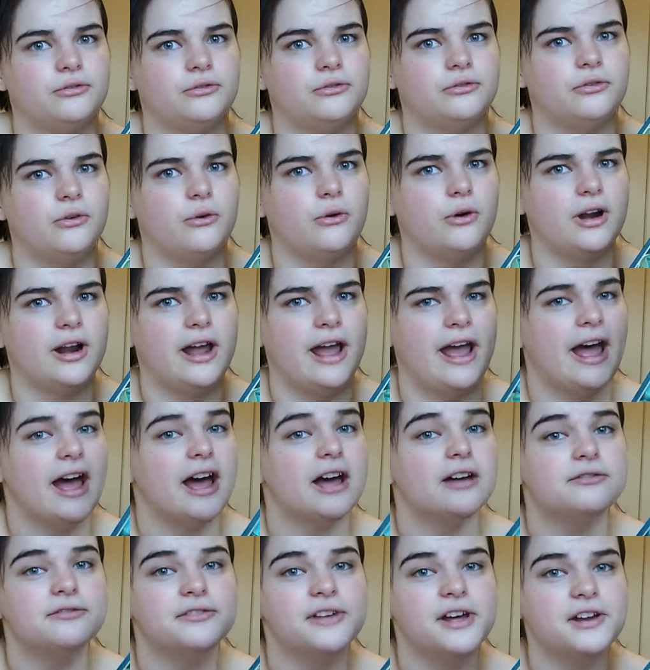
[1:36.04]
four and a
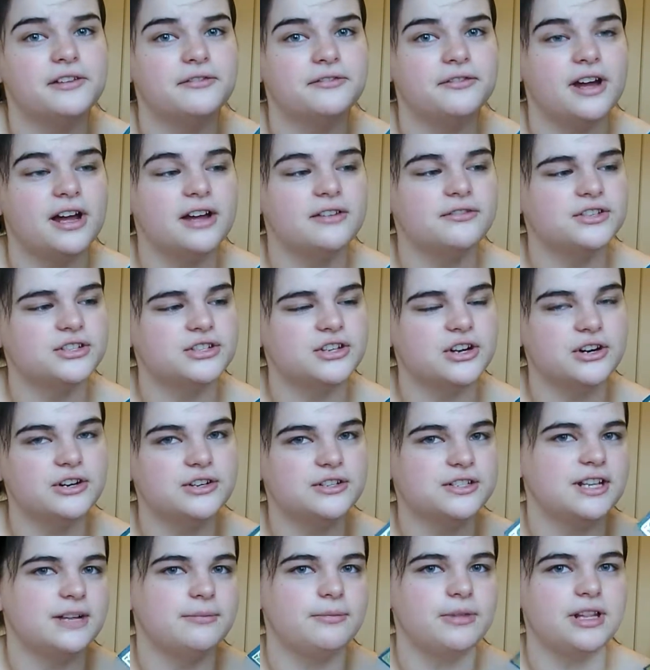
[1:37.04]
half out of five
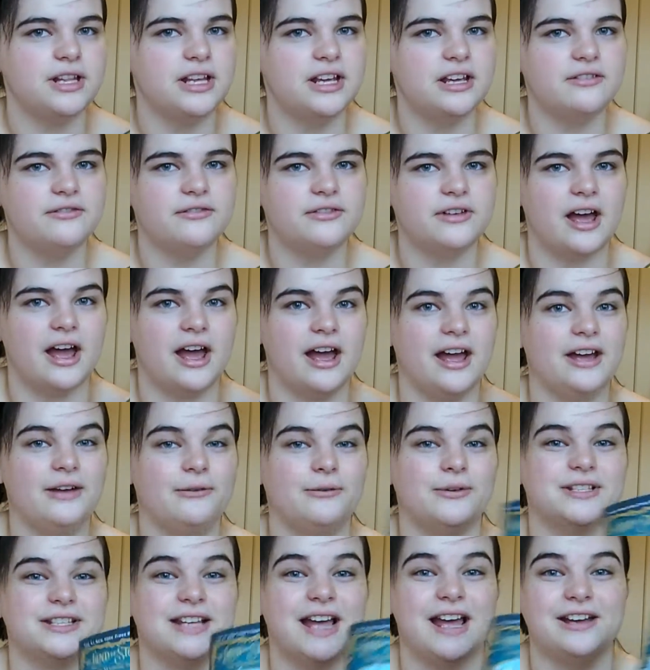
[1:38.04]
stars, I believe. It
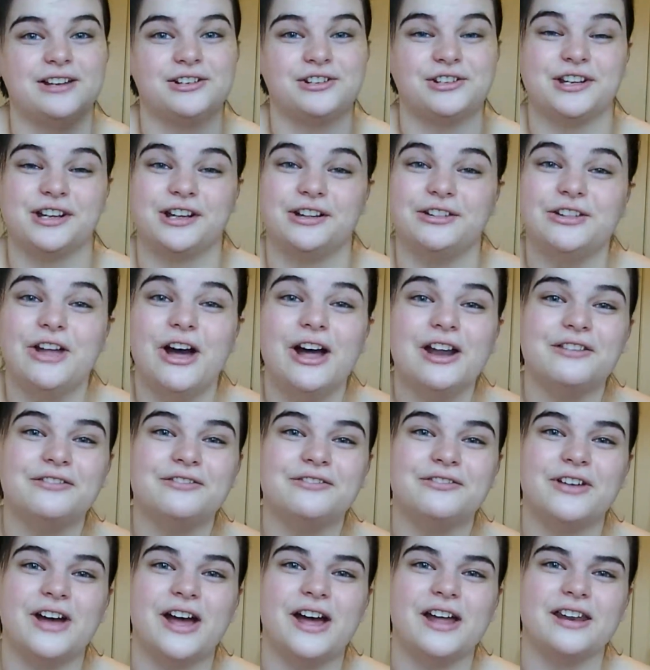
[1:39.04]
was actually a lot of
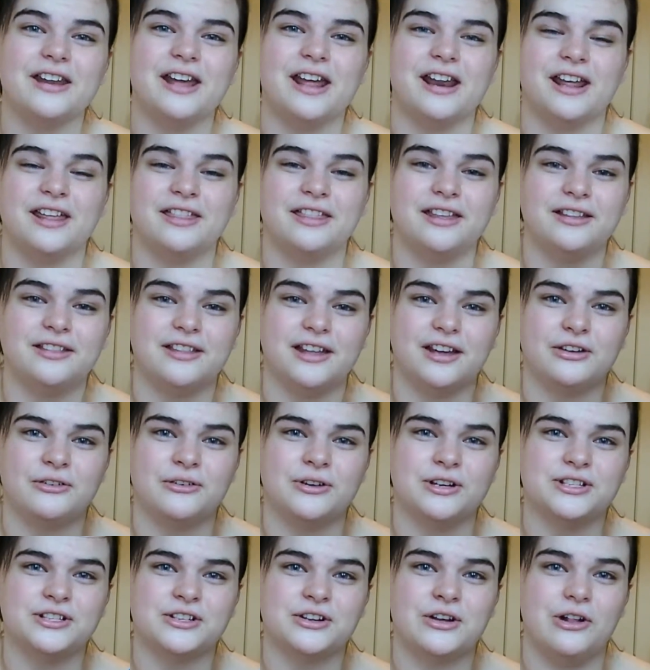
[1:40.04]
fun, and I think that
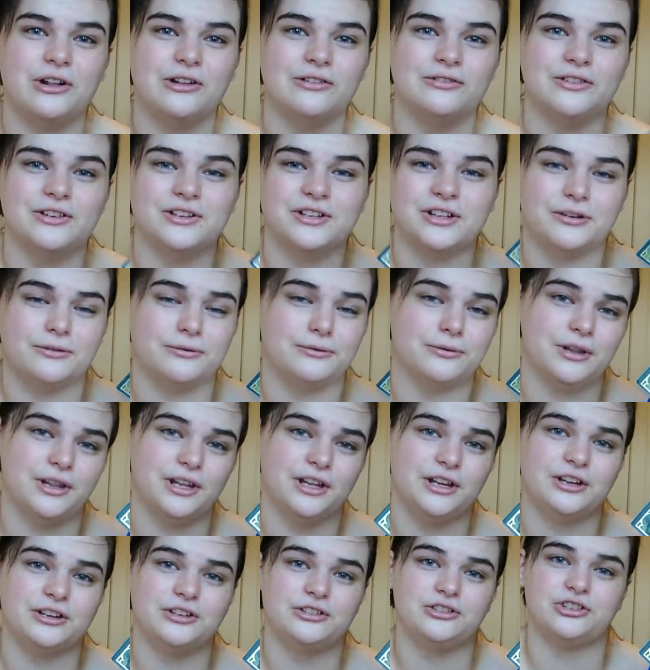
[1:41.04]
Chris Colfer did a
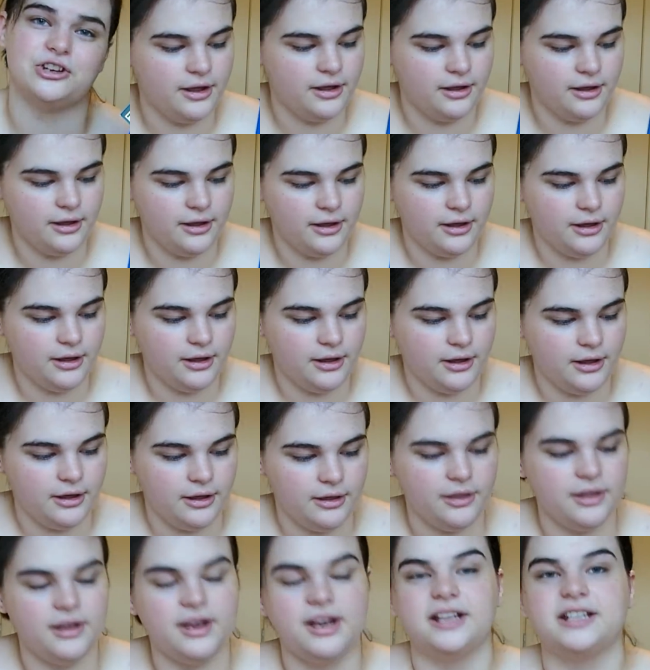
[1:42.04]
really good job.
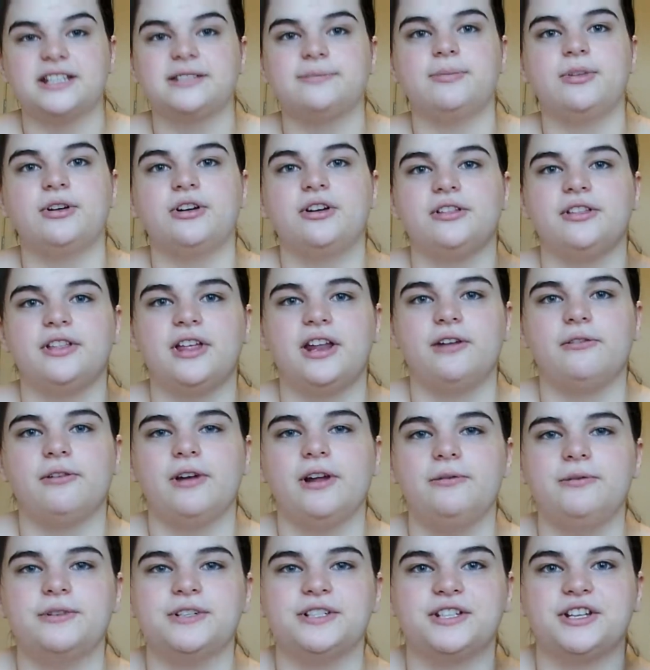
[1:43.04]
The next book that I
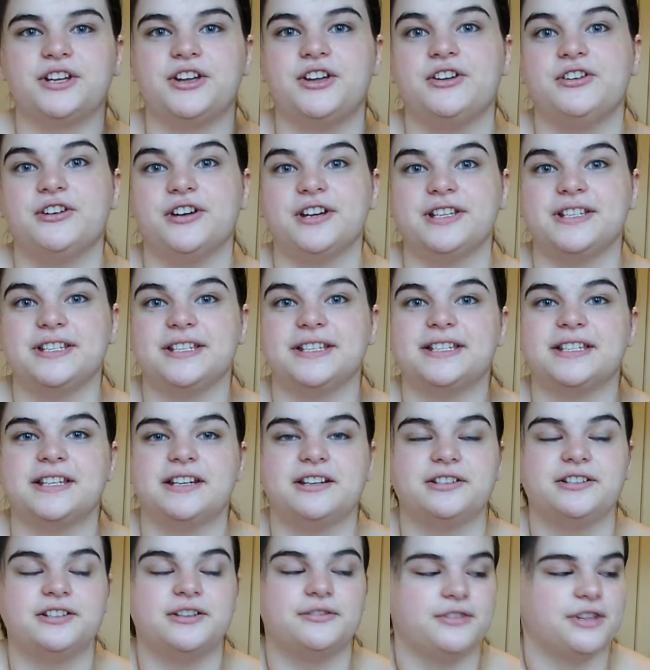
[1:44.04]
read was The Curious
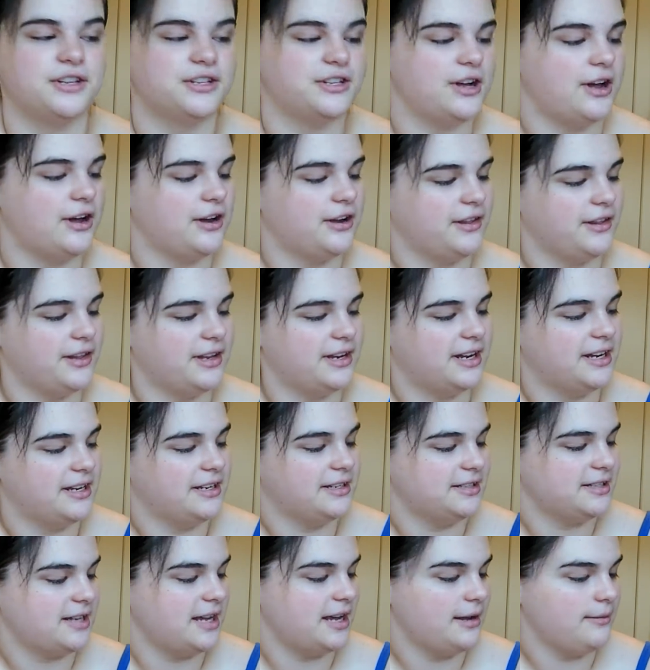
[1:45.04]
Incident of the Dog in the
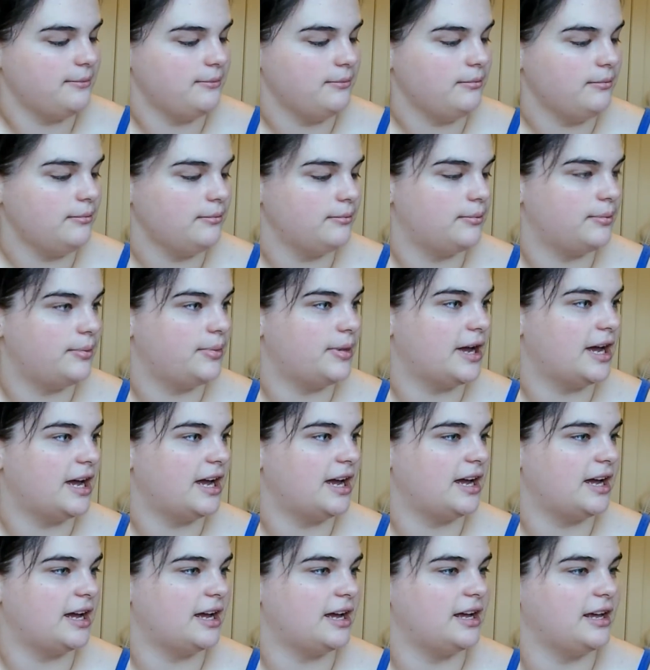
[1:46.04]
Nighttime
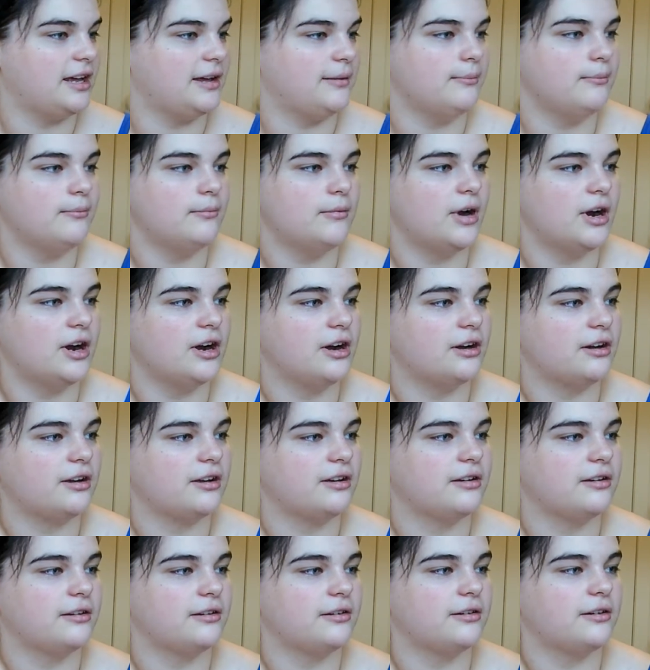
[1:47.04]
by Mark
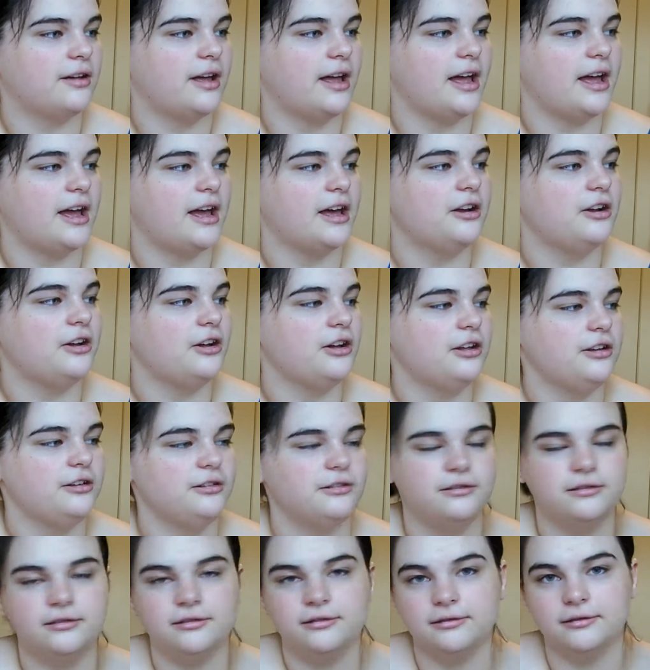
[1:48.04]
Haddon?
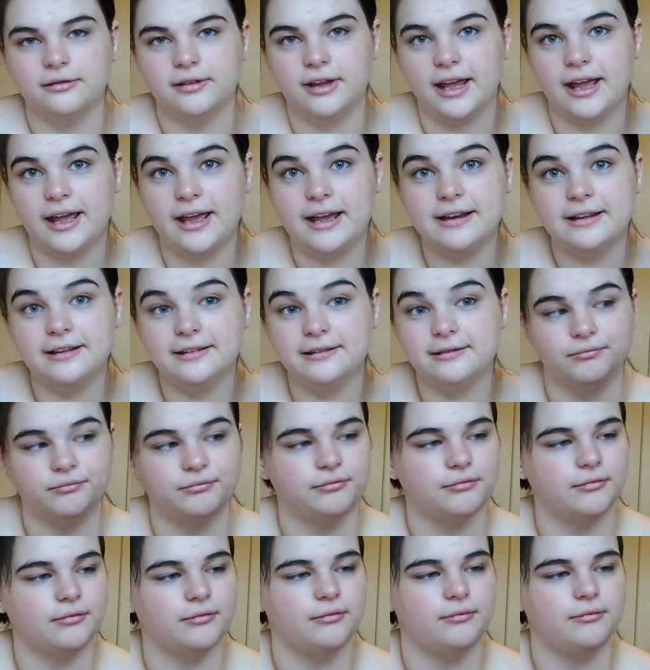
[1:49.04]
Hayden?
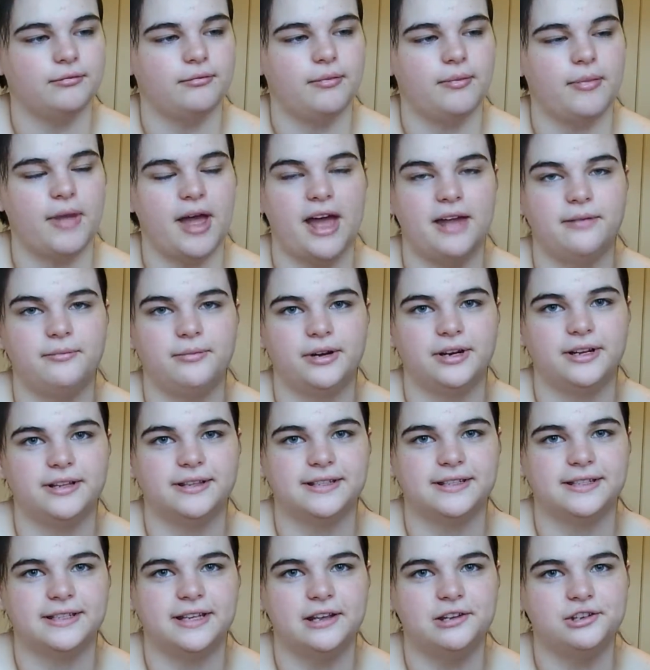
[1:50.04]
Bad
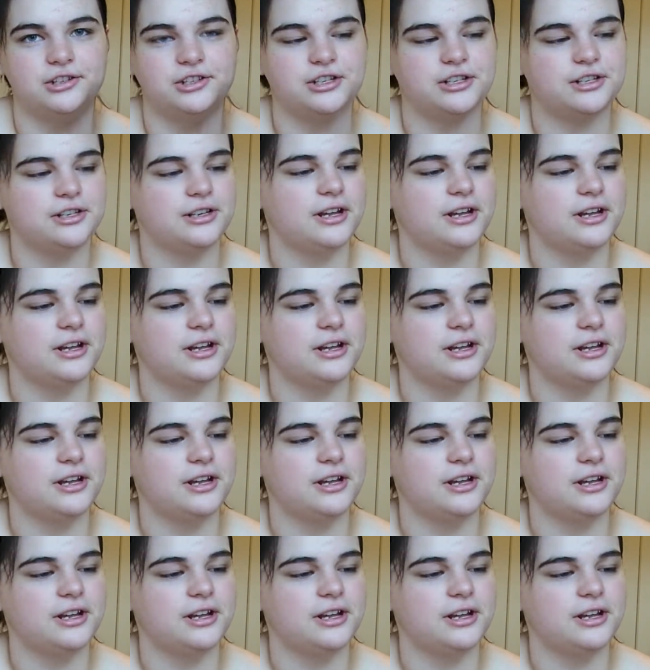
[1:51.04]
pronunciation.